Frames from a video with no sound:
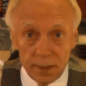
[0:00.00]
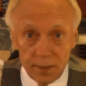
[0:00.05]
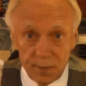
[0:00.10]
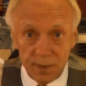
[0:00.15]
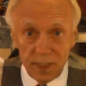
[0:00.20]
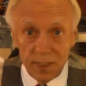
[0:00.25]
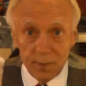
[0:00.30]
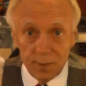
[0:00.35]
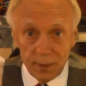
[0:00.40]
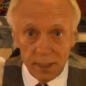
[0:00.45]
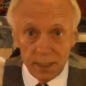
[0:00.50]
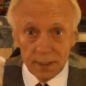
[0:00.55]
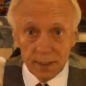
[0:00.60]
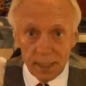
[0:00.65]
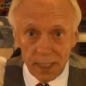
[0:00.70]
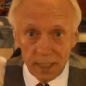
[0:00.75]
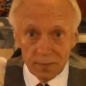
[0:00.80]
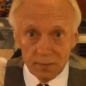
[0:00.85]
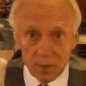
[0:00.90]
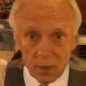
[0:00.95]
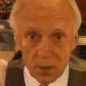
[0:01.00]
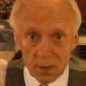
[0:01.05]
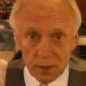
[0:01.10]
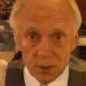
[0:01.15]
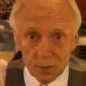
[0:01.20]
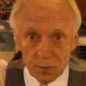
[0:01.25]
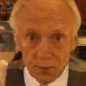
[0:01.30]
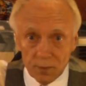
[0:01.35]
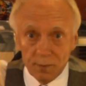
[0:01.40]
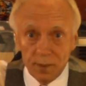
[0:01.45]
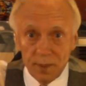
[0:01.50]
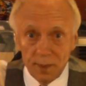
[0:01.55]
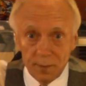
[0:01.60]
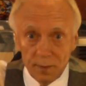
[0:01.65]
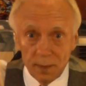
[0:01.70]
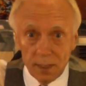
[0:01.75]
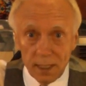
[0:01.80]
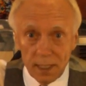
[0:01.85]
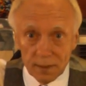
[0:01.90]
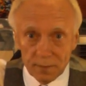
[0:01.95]
the people at that march were
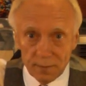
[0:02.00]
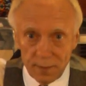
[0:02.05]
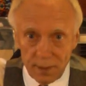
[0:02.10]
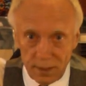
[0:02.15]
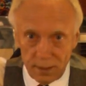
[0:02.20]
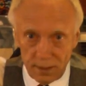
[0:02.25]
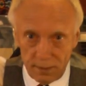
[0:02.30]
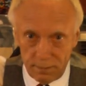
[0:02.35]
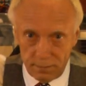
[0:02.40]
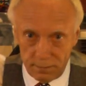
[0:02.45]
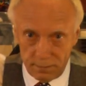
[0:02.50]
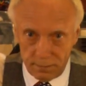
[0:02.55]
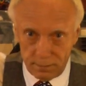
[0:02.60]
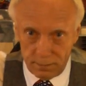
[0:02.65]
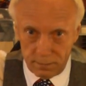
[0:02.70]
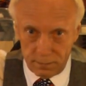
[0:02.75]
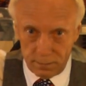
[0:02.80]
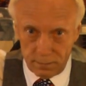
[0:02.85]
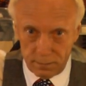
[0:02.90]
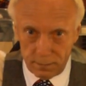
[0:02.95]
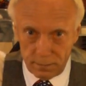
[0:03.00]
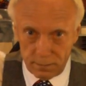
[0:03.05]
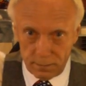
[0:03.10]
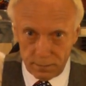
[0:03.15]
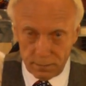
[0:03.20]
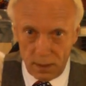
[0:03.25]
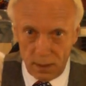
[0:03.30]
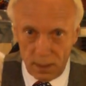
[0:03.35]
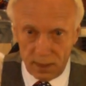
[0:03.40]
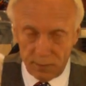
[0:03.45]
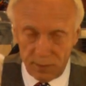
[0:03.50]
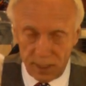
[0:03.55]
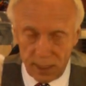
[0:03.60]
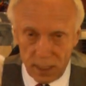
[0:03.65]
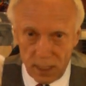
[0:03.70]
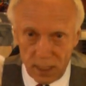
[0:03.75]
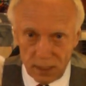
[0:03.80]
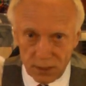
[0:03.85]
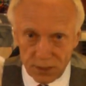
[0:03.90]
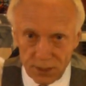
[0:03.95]
people like me. And
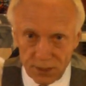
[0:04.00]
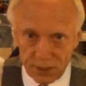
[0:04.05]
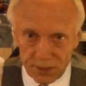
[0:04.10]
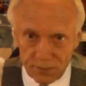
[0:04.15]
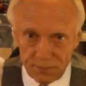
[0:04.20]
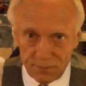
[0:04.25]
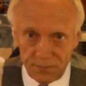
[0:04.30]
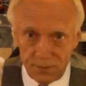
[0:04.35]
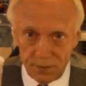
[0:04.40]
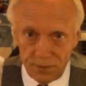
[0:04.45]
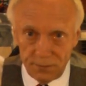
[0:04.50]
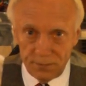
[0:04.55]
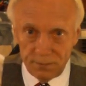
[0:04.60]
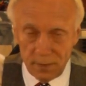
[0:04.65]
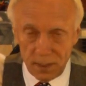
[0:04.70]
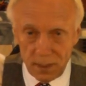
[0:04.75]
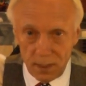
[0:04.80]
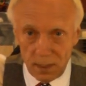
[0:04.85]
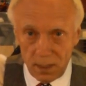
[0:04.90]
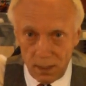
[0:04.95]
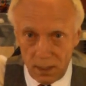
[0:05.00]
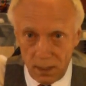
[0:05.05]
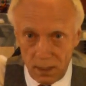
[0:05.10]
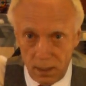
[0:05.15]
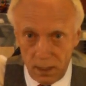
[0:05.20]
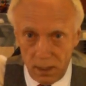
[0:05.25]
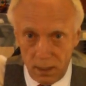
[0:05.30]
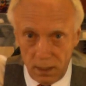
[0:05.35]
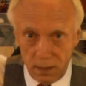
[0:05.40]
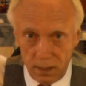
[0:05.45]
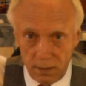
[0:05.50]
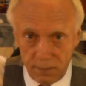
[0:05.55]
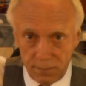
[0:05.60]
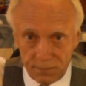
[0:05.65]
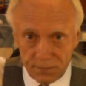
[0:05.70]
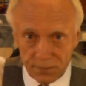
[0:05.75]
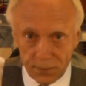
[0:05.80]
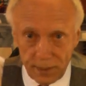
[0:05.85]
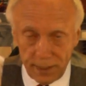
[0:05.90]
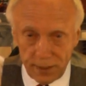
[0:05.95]
because there's a few
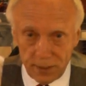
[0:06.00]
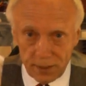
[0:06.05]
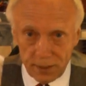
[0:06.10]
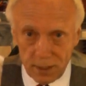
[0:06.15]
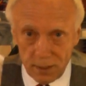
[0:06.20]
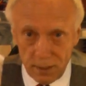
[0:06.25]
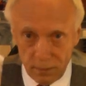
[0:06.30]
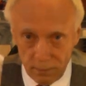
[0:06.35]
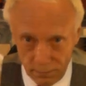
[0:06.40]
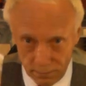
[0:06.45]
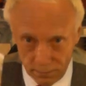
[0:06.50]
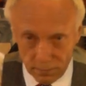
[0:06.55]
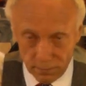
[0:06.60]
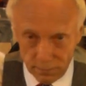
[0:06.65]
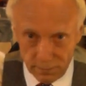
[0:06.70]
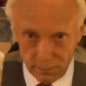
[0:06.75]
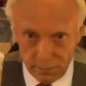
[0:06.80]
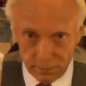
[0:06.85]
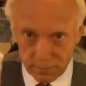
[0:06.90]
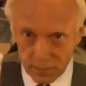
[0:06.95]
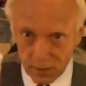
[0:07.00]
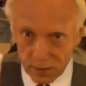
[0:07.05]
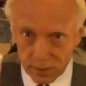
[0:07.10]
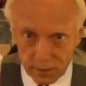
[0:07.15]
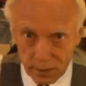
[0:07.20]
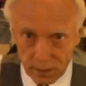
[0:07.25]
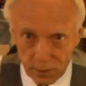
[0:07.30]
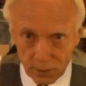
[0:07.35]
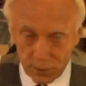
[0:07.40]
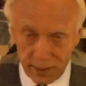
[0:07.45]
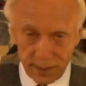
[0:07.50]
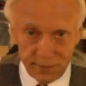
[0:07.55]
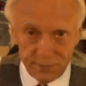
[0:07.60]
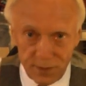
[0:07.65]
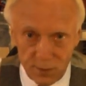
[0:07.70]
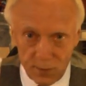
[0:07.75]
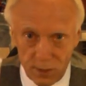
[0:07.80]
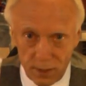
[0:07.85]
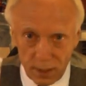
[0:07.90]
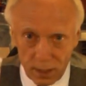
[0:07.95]
freaks, or whatever
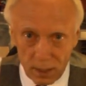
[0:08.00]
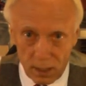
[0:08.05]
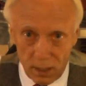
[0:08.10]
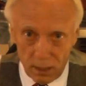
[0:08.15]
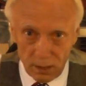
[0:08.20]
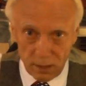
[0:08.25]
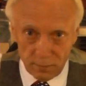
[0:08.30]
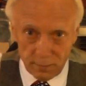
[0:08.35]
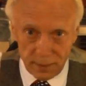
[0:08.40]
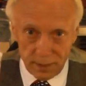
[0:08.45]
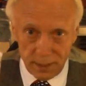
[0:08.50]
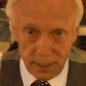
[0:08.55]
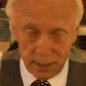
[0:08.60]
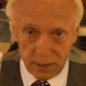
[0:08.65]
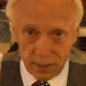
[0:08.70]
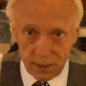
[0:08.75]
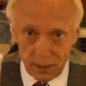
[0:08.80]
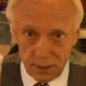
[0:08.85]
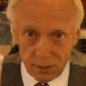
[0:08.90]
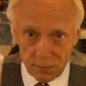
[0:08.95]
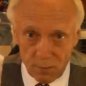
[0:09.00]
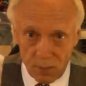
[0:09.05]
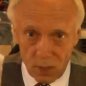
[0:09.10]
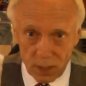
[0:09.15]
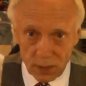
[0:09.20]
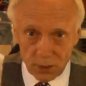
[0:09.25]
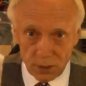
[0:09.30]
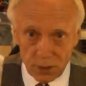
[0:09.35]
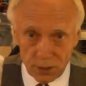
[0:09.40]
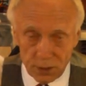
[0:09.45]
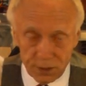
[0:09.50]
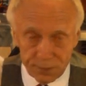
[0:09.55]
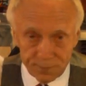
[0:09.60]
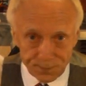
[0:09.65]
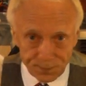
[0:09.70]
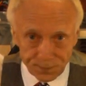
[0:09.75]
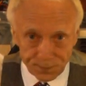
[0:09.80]
you want to call them, at these marches,